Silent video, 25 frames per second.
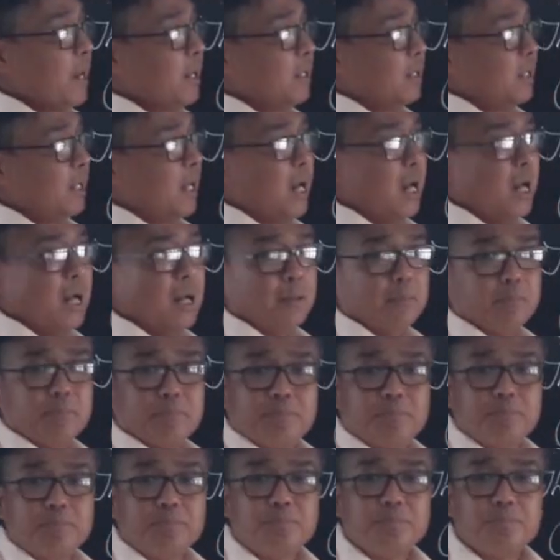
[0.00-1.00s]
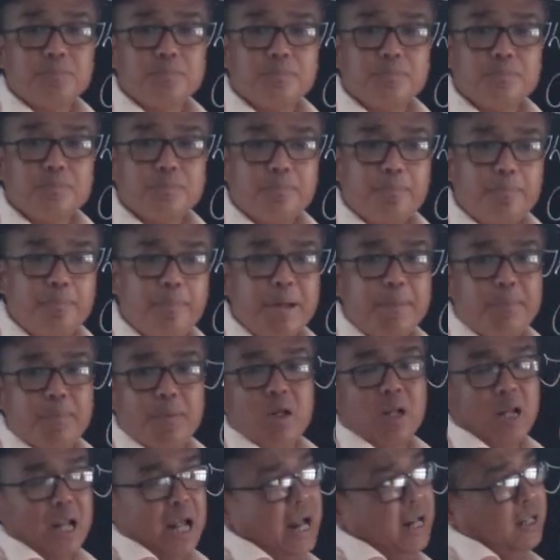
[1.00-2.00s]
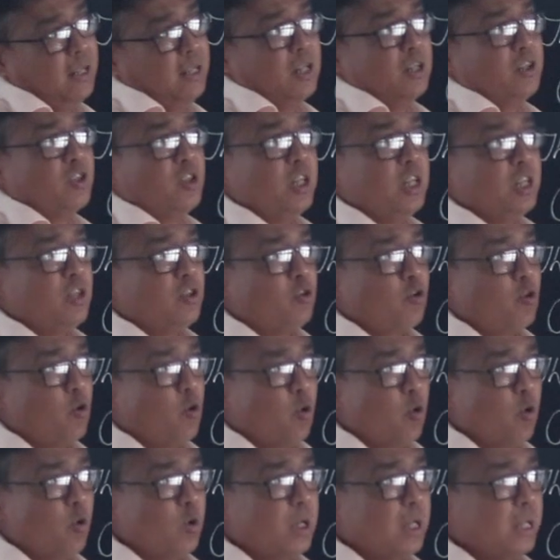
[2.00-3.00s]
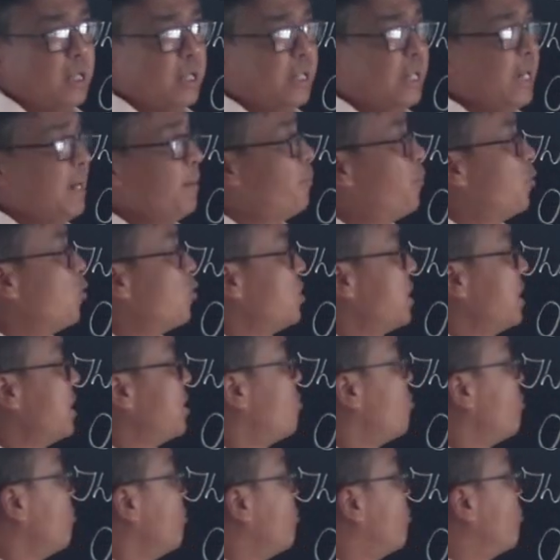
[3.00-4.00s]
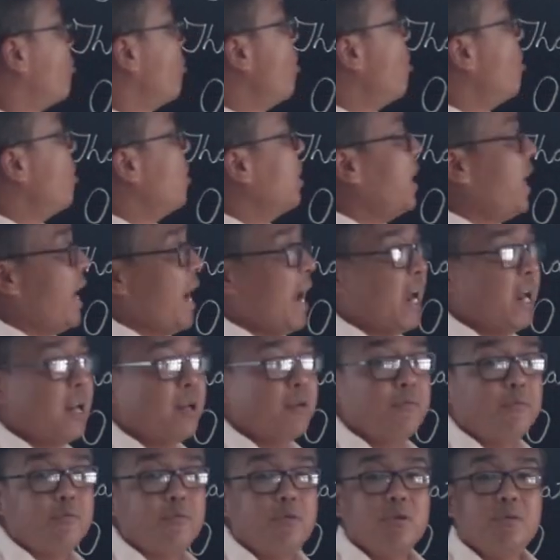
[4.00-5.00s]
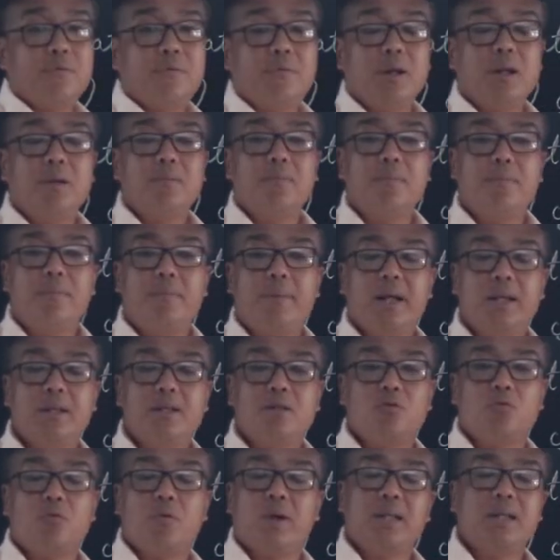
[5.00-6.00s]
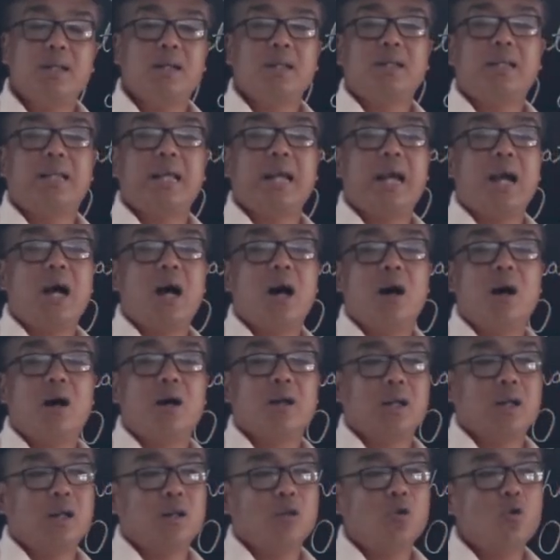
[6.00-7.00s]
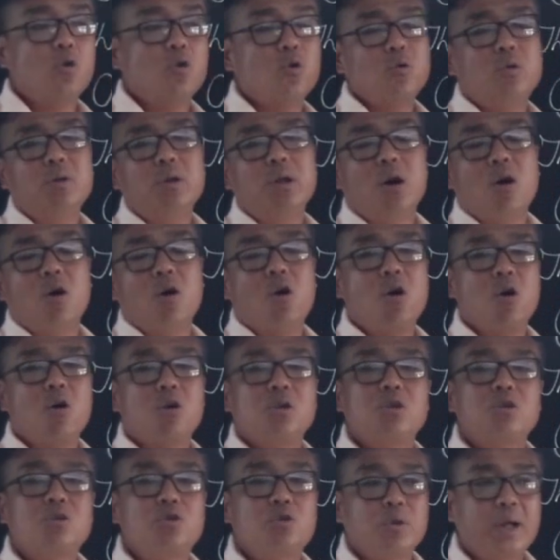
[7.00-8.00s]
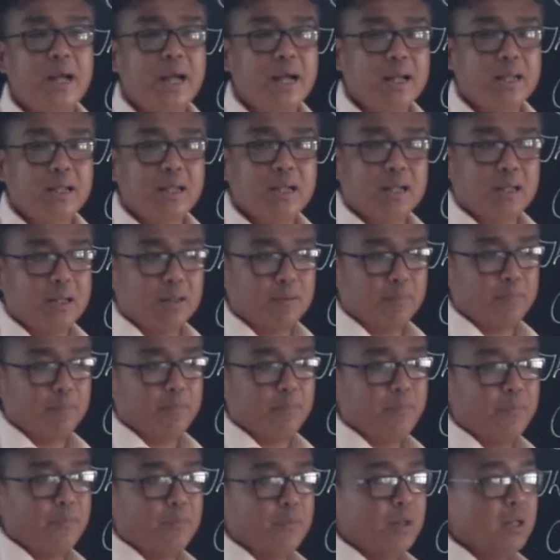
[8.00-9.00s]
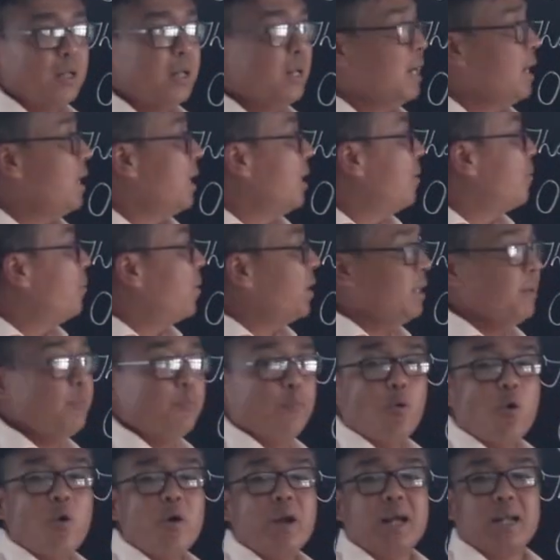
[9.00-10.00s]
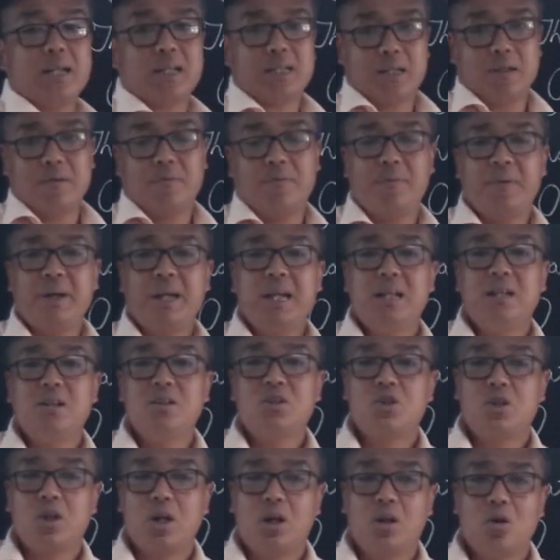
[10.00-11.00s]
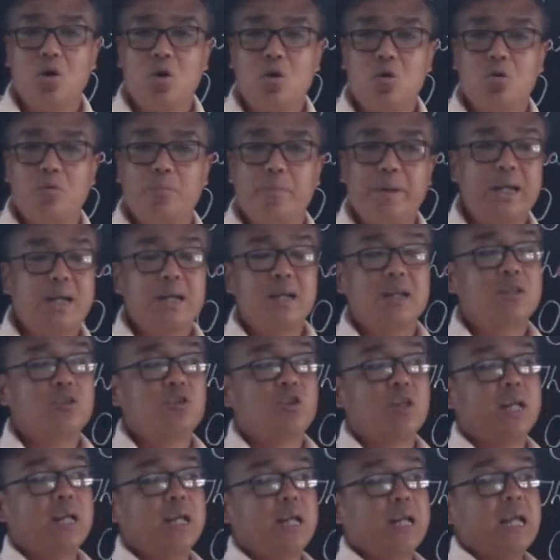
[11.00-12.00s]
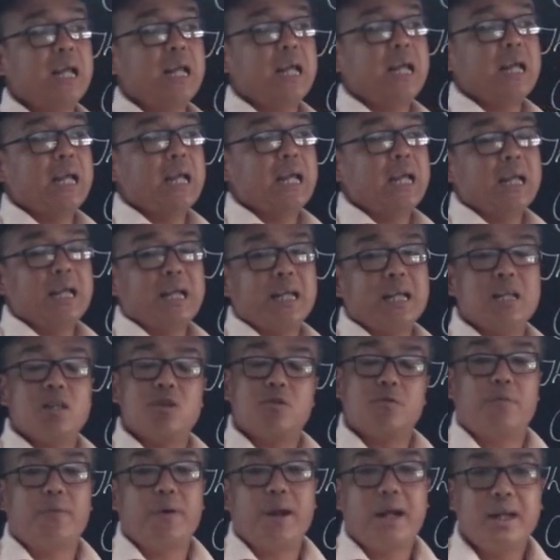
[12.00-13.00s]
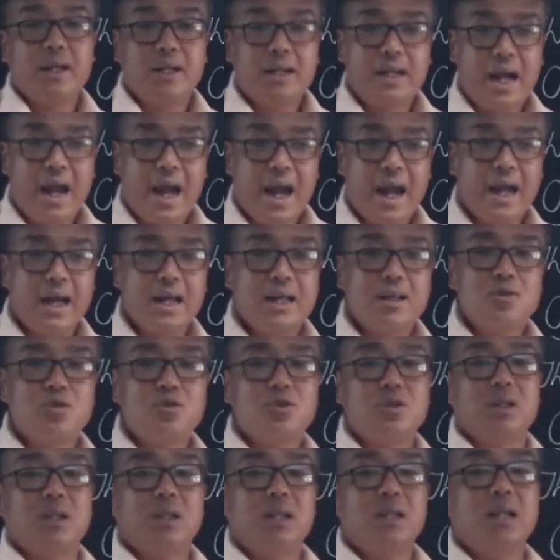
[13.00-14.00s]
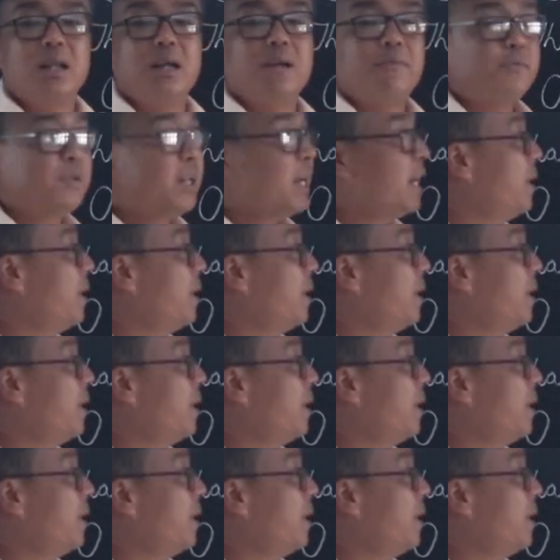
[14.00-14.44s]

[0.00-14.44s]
the people at the seashore, they possess joy and fulfillment whether they are alone or together. But the poet feels alone because his friend has left